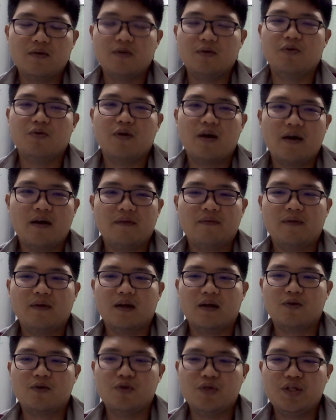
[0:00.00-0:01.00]
you have
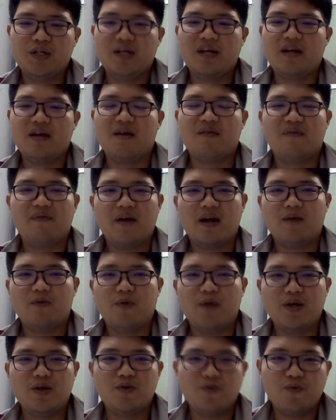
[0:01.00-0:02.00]
a cushioning effect
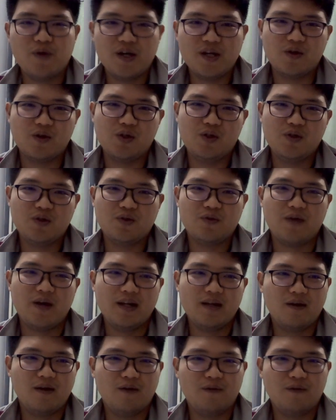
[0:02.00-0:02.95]
when you wear your shoes, right?